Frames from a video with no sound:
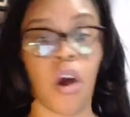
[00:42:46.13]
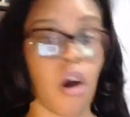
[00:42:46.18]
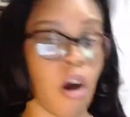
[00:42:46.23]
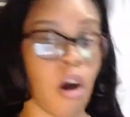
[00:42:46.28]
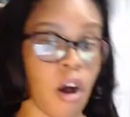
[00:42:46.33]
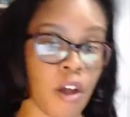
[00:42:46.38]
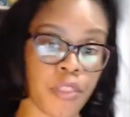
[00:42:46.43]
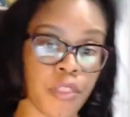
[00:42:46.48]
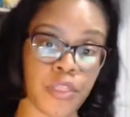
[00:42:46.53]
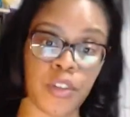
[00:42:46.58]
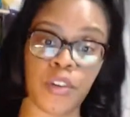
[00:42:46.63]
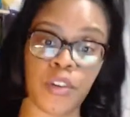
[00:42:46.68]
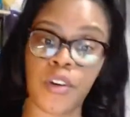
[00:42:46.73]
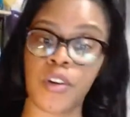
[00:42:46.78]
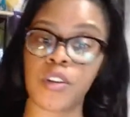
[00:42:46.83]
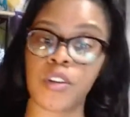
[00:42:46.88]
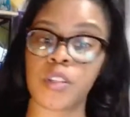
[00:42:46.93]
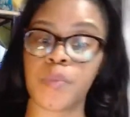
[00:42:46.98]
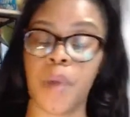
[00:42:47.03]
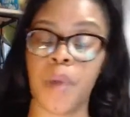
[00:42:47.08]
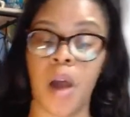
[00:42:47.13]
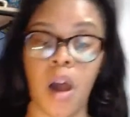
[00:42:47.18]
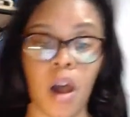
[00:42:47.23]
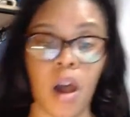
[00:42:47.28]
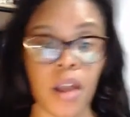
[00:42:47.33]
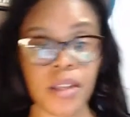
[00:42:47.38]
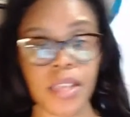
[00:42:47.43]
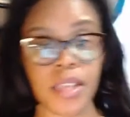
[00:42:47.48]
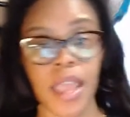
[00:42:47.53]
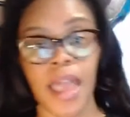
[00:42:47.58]
authors,
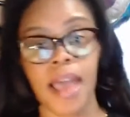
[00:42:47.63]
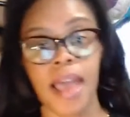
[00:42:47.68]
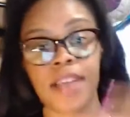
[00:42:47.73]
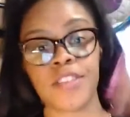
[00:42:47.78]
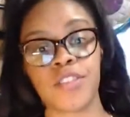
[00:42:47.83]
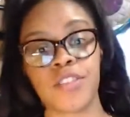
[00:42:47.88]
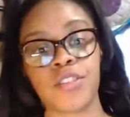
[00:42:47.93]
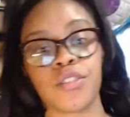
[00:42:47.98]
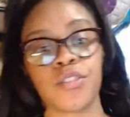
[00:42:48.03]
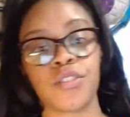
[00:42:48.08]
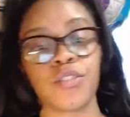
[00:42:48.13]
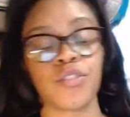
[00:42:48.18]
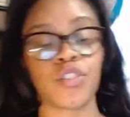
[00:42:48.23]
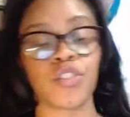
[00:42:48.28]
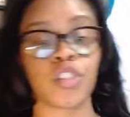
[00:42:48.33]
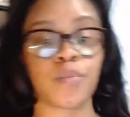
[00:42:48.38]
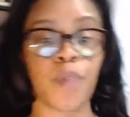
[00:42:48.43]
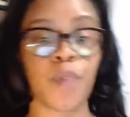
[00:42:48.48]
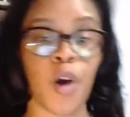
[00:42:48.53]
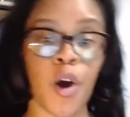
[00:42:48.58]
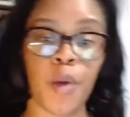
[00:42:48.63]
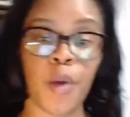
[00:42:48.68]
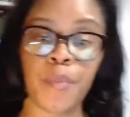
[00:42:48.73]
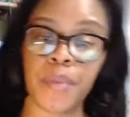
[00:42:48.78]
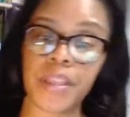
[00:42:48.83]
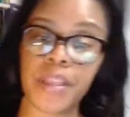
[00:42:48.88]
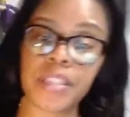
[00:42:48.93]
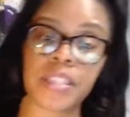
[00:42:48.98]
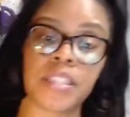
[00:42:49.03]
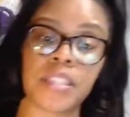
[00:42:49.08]
podcasters, small
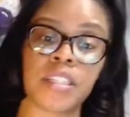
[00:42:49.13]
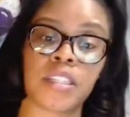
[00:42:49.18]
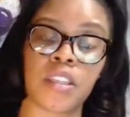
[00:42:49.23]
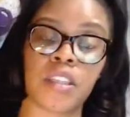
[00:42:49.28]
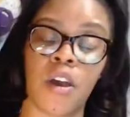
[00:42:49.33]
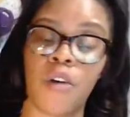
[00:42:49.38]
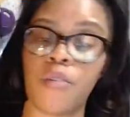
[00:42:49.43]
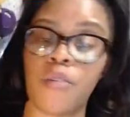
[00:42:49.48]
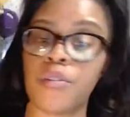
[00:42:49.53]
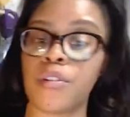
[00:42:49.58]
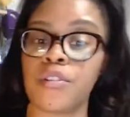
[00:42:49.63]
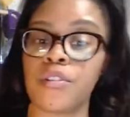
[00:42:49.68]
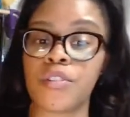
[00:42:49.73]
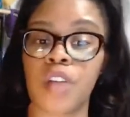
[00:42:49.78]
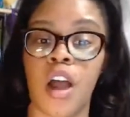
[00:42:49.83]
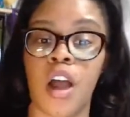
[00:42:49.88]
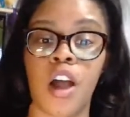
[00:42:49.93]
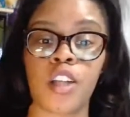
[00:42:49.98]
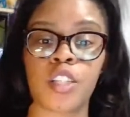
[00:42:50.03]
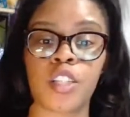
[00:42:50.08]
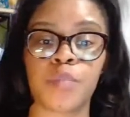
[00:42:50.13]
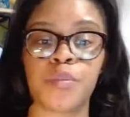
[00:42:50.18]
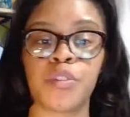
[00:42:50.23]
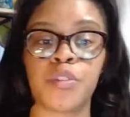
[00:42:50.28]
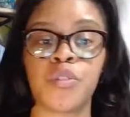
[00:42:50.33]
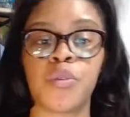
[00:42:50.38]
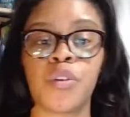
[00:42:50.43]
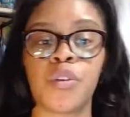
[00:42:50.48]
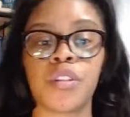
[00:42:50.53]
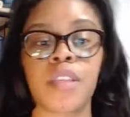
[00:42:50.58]
business owners,
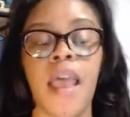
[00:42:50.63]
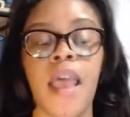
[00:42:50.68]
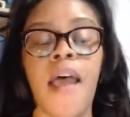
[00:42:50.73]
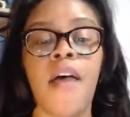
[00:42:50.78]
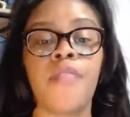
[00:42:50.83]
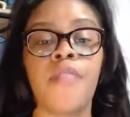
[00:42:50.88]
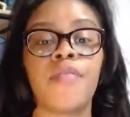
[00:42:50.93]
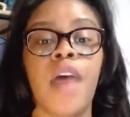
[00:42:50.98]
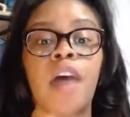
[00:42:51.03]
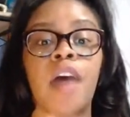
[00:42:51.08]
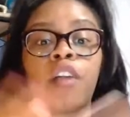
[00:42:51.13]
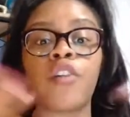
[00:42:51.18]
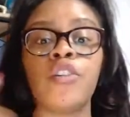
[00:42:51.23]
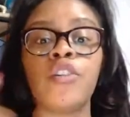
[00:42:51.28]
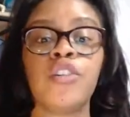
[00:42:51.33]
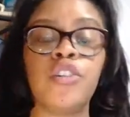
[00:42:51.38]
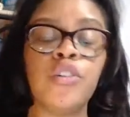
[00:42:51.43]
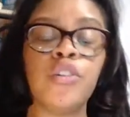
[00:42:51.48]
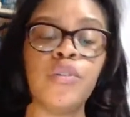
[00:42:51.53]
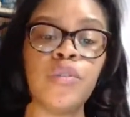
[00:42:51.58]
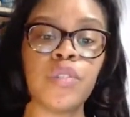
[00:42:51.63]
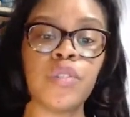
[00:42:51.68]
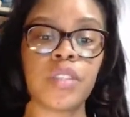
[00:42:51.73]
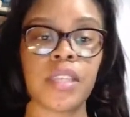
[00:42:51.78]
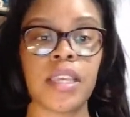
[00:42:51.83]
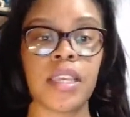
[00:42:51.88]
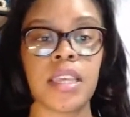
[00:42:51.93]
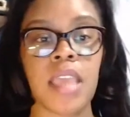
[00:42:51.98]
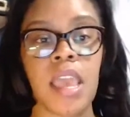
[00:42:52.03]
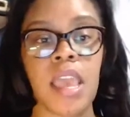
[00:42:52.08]
entrepreneurs that are
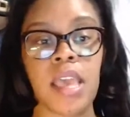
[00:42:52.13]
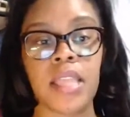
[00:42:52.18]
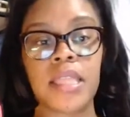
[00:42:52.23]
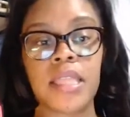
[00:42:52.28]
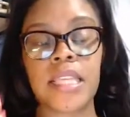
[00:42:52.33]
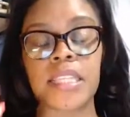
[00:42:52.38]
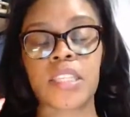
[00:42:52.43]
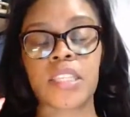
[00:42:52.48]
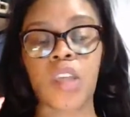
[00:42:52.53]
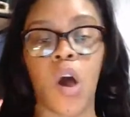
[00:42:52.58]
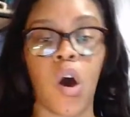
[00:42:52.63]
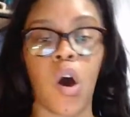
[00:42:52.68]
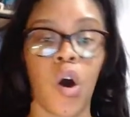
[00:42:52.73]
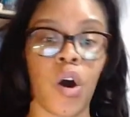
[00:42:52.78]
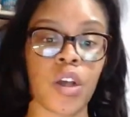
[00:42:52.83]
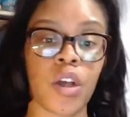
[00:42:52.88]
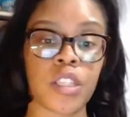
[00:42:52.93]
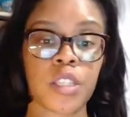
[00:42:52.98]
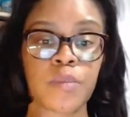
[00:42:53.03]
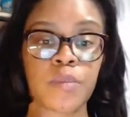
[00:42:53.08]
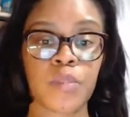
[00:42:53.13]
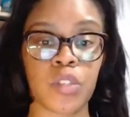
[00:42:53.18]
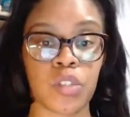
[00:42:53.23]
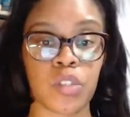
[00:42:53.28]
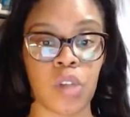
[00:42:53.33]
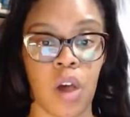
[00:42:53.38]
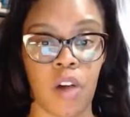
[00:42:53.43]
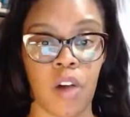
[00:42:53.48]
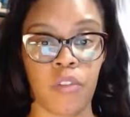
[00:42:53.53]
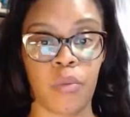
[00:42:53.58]
using this awesome
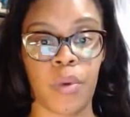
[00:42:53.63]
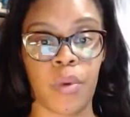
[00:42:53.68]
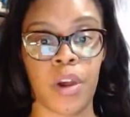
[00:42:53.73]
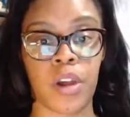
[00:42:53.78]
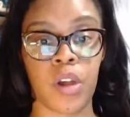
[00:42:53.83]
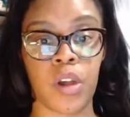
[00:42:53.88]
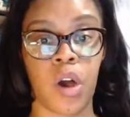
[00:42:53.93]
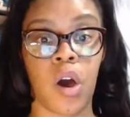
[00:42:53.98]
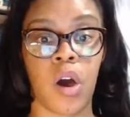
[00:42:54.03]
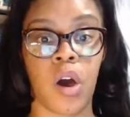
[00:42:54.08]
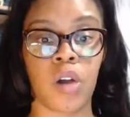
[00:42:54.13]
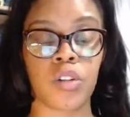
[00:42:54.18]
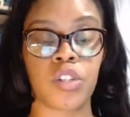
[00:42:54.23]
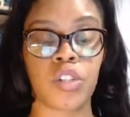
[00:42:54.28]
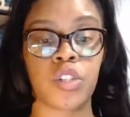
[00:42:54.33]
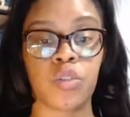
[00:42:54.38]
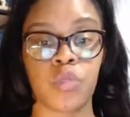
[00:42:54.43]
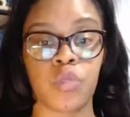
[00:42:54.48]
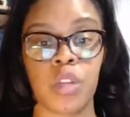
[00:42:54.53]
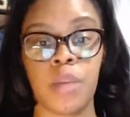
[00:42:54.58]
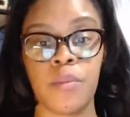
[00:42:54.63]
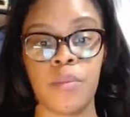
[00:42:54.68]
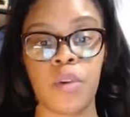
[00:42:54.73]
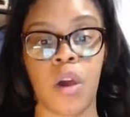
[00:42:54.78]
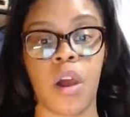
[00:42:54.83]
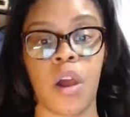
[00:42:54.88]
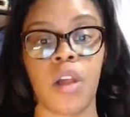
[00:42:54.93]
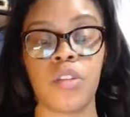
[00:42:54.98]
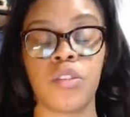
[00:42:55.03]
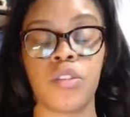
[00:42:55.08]
software called
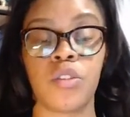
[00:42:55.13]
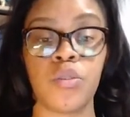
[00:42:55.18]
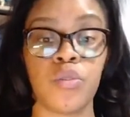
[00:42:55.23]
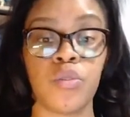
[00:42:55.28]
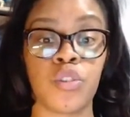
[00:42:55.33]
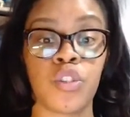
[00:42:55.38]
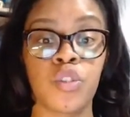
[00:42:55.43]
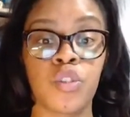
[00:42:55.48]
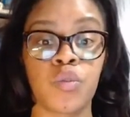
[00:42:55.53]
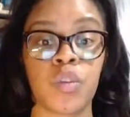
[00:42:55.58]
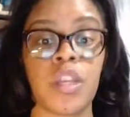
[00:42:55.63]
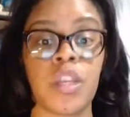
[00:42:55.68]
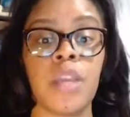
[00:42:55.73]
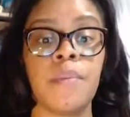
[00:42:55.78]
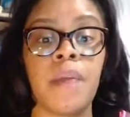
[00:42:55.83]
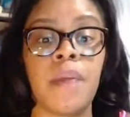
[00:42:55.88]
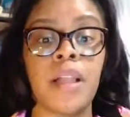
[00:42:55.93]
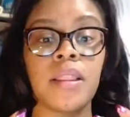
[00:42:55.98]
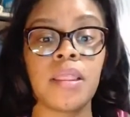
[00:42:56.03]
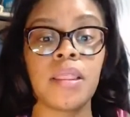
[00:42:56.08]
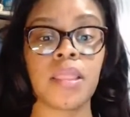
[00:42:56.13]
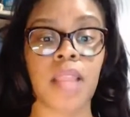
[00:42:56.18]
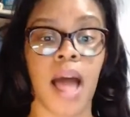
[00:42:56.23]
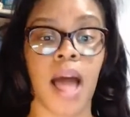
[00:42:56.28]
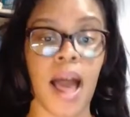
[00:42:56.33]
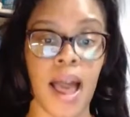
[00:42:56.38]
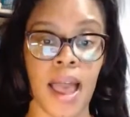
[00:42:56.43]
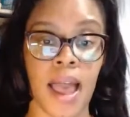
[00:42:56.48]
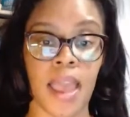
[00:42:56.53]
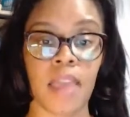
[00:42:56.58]
StreamYard to stream
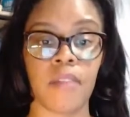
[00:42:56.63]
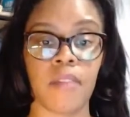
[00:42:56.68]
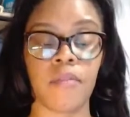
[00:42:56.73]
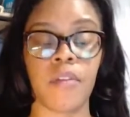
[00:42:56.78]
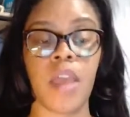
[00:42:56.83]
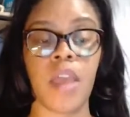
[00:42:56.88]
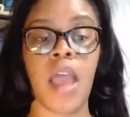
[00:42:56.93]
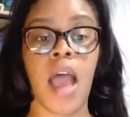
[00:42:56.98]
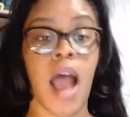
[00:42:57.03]
live.